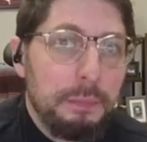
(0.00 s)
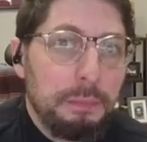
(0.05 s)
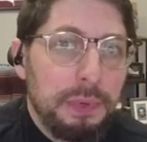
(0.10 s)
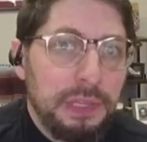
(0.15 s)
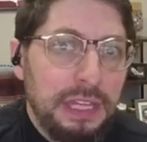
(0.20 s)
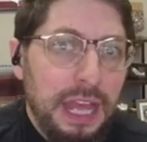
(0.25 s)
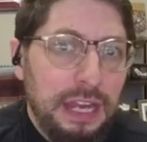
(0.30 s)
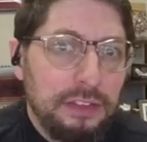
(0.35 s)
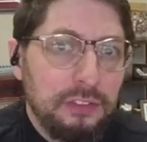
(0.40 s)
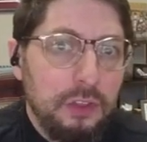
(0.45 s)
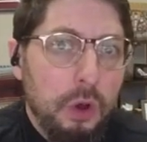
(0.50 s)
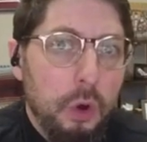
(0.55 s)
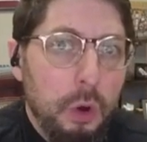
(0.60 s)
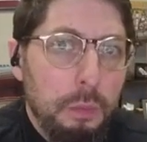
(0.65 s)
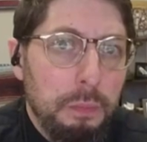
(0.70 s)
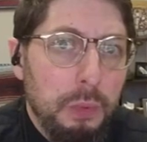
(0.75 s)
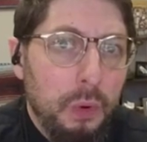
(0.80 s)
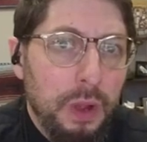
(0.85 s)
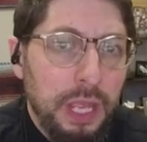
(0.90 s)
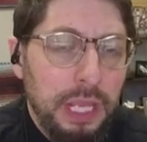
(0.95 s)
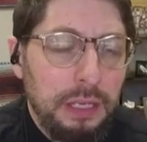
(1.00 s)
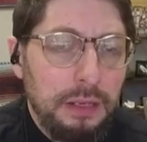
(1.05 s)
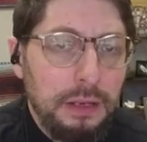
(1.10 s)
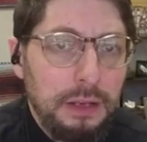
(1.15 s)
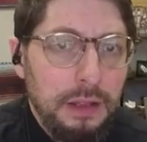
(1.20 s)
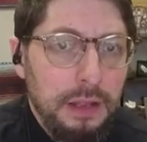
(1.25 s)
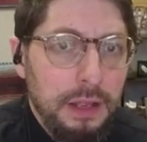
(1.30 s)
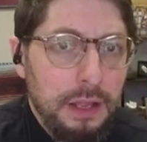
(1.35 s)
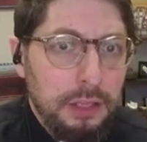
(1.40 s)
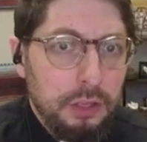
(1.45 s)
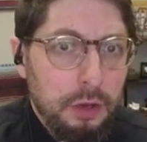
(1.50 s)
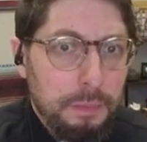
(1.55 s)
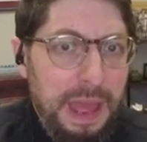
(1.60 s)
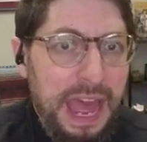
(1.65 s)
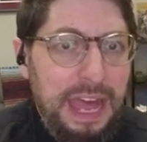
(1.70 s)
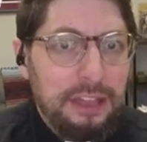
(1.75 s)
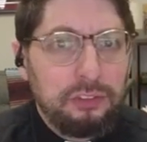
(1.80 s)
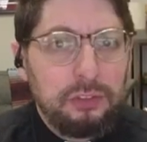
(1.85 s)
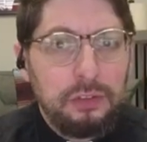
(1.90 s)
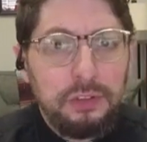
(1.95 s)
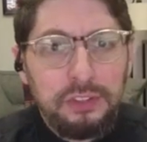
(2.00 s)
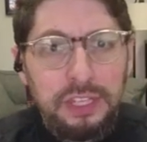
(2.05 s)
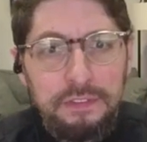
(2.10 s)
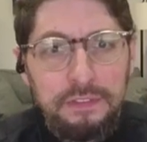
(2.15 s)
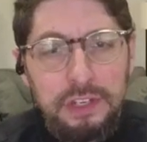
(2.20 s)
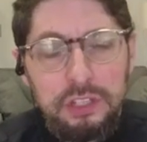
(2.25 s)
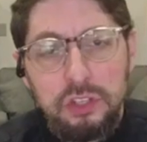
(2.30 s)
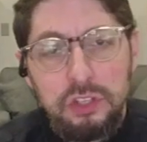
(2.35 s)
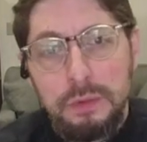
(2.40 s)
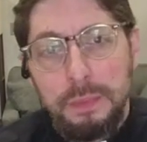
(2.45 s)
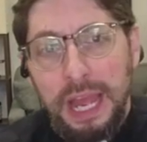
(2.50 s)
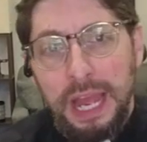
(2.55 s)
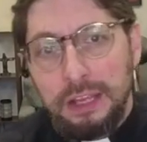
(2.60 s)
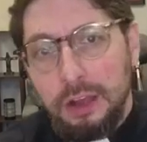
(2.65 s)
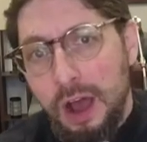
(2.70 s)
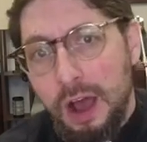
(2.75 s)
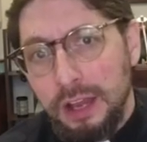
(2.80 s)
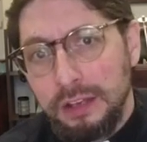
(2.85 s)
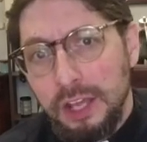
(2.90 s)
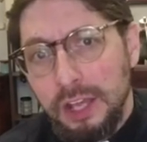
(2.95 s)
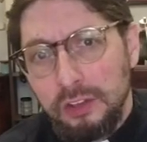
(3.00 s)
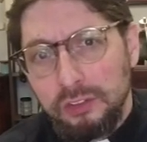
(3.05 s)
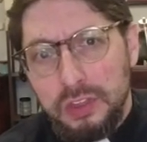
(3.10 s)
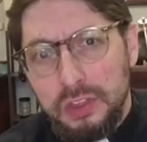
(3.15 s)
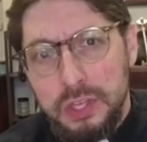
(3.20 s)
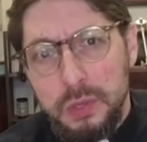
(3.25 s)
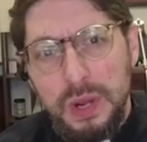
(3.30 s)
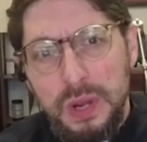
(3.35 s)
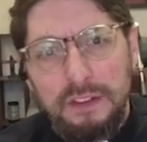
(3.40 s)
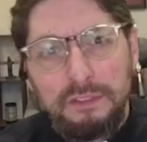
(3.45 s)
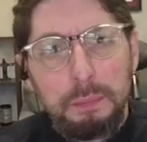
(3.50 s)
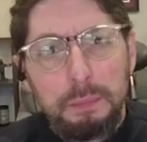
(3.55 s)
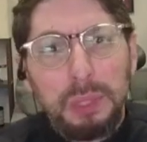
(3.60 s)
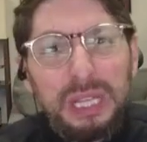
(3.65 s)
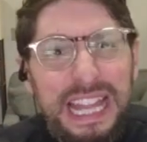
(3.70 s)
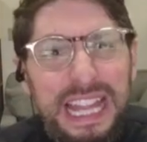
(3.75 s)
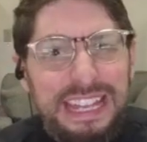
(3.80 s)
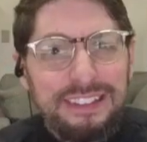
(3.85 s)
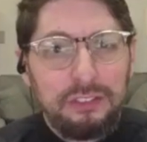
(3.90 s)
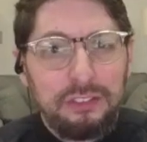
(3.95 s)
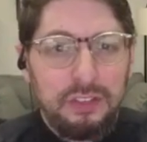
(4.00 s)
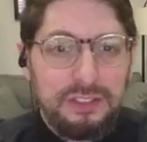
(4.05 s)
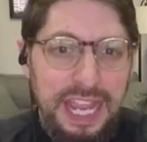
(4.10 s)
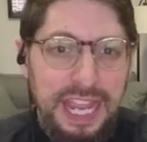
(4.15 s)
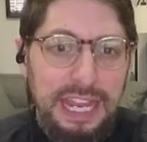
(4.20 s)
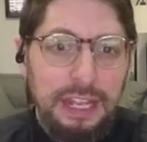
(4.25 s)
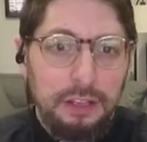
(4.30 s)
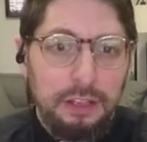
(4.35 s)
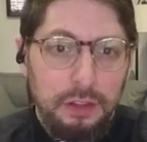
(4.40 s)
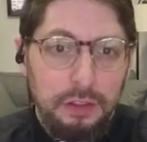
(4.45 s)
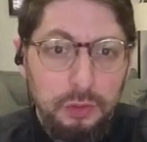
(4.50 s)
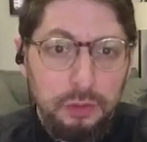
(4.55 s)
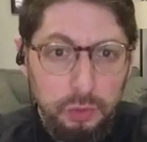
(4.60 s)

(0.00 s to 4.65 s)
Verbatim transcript: But that's the whole point. Your pastor is given to you by God so that you would have a place to take